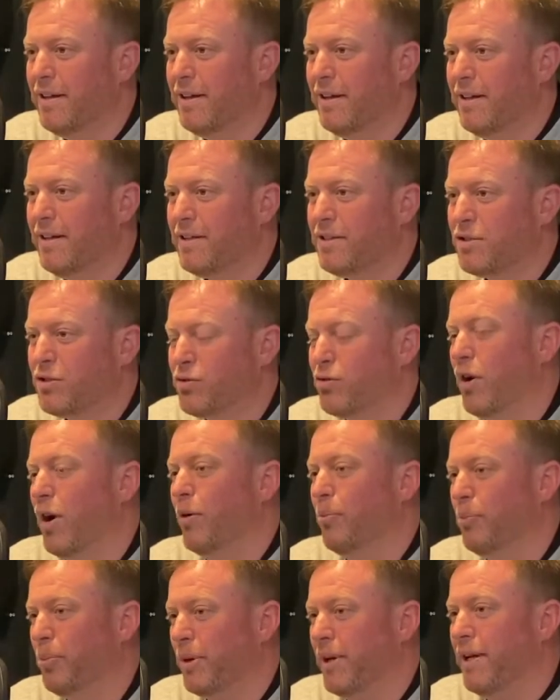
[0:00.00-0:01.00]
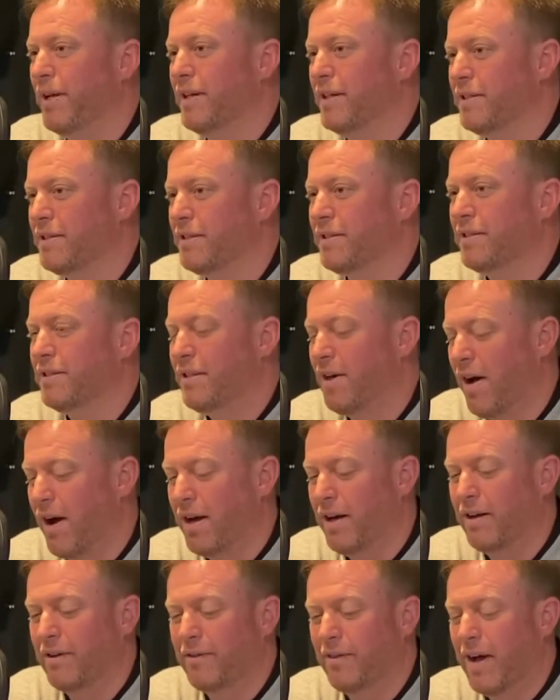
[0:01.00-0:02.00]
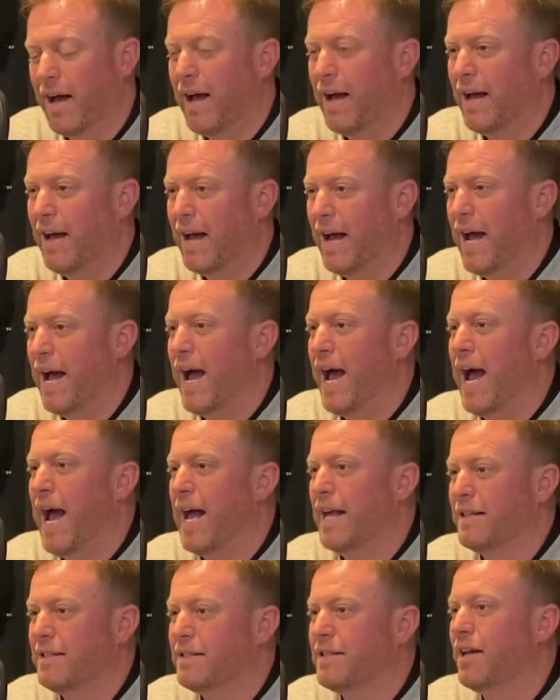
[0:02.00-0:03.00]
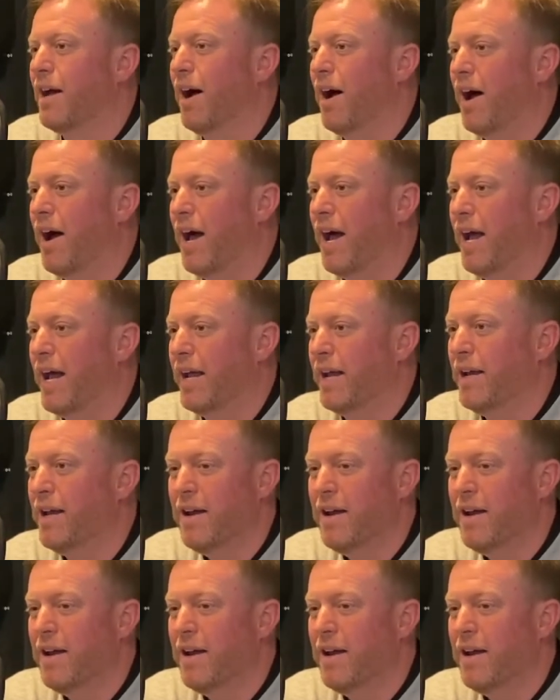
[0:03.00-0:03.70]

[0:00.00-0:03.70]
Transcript: Trump is kind of anti-female,